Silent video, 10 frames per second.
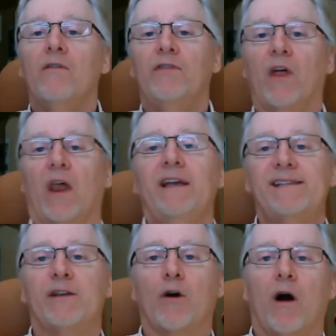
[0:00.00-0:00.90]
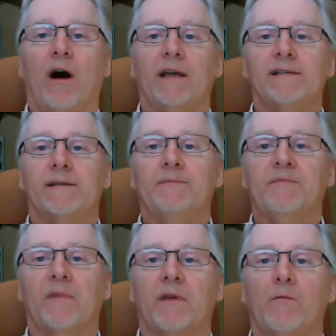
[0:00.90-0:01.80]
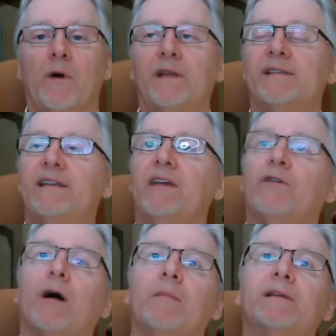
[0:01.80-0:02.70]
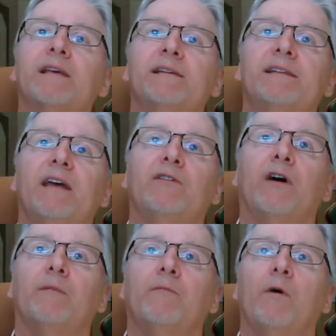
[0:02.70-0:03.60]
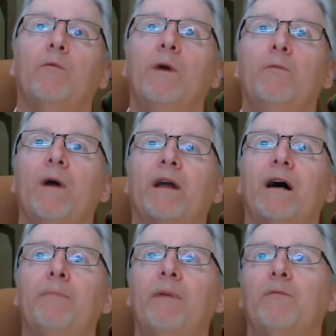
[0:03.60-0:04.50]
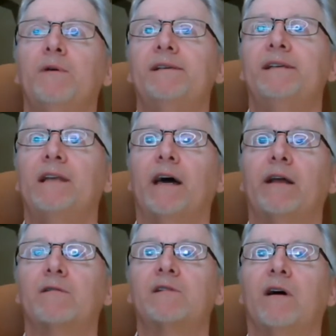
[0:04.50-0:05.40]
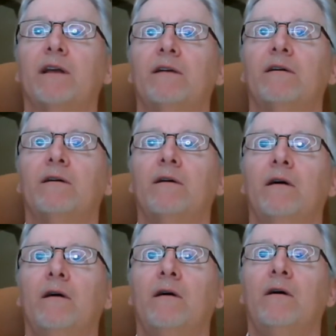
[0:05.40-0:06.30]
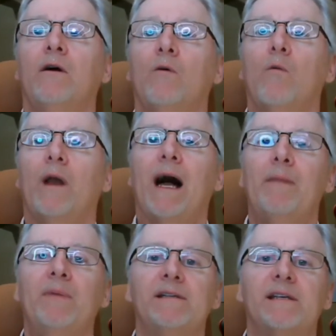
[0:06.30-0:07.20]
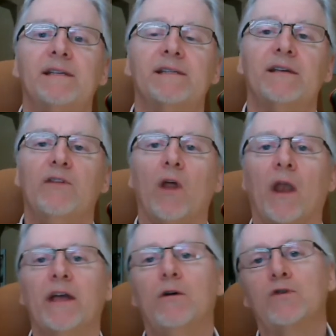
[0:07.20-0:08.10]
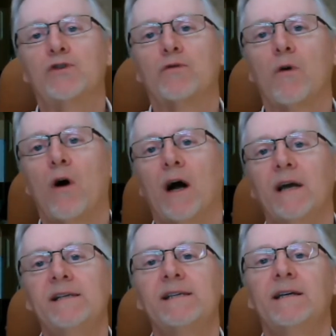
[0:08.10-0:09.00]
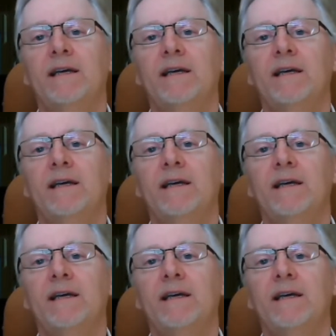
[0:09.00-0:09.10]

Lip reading: the lights in our eyes, when it's daytime, let's say it's daytime, when we wake up and we see light outside, what happens is the light goes through our eyes,